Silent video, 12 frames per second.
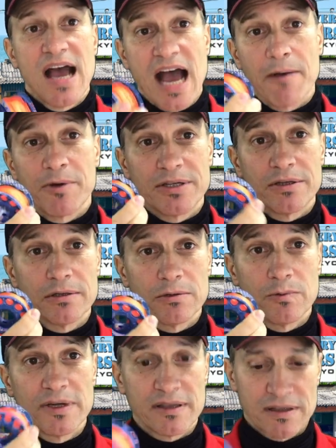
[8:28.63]
I would go
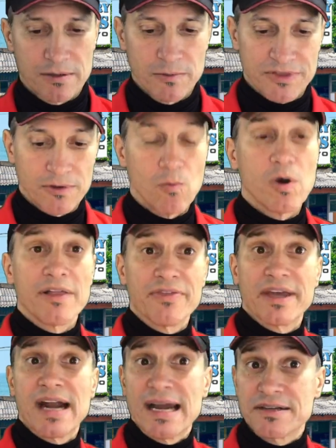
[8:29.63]
with the one
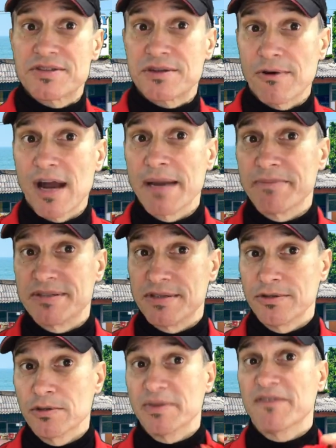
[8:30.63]
that I described
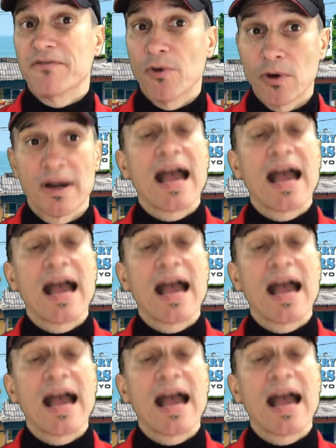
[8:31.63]
to you before.